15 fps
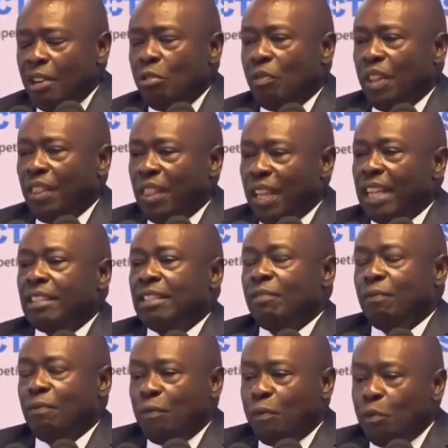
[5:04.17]
over that
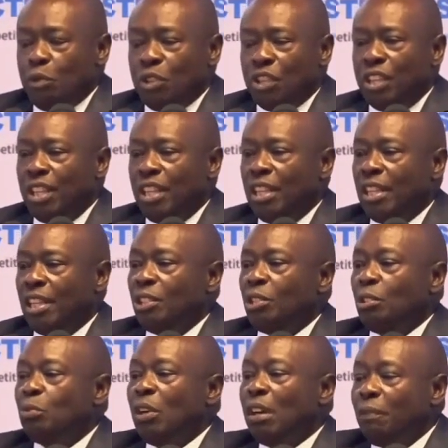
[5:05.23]
food
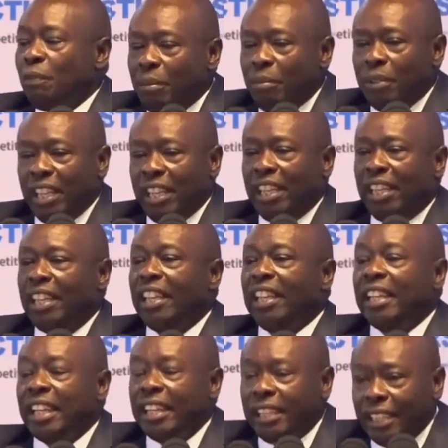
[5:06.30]
to a family
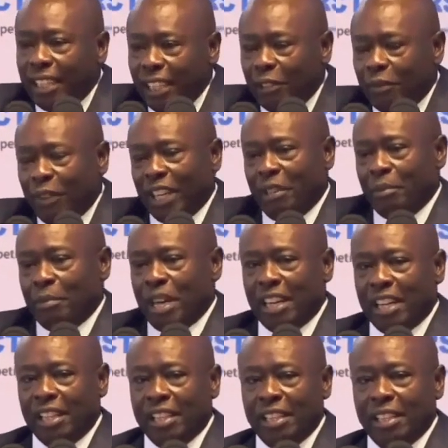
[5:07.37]
in a dignified manner,
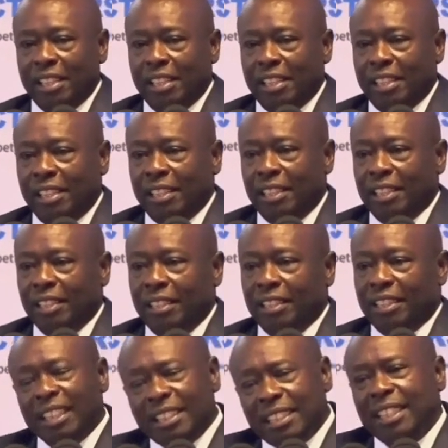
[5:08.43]

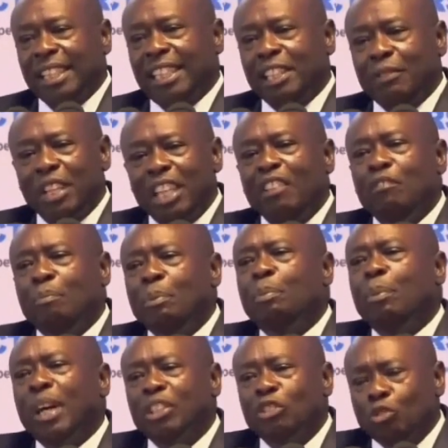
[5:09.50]
such that even if
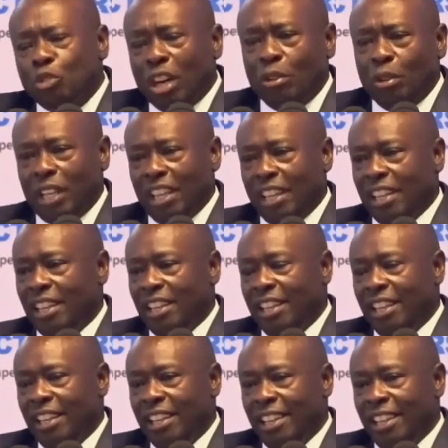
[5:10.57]
people are struggling,
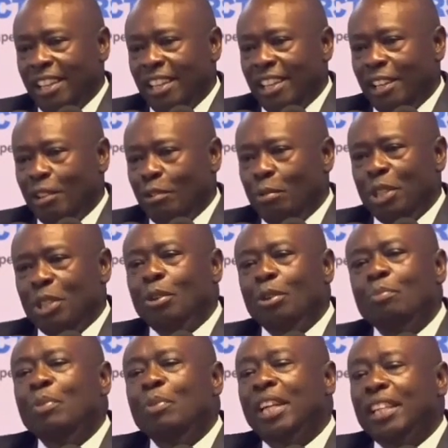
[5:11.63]
we
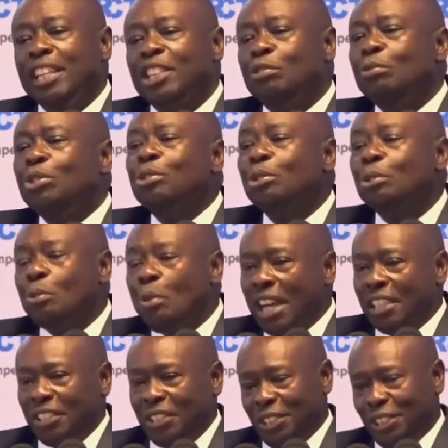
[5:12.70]
don't make the situation
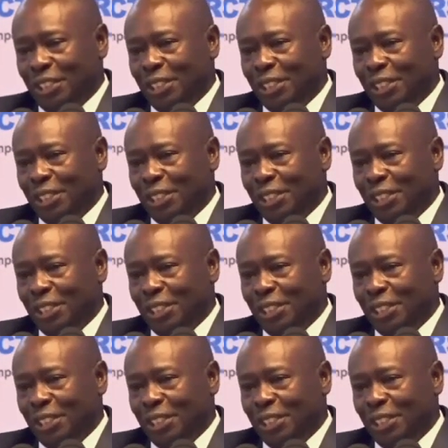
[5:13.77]
worse